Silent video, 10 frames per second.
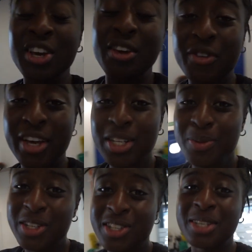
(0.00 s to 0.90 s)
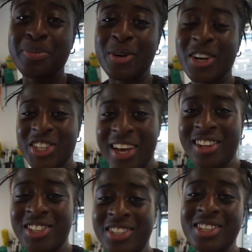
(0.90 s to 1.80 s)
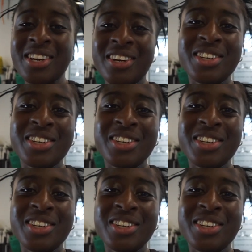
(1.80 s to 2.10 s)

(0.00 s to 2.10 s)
If you guys want to see more challenges,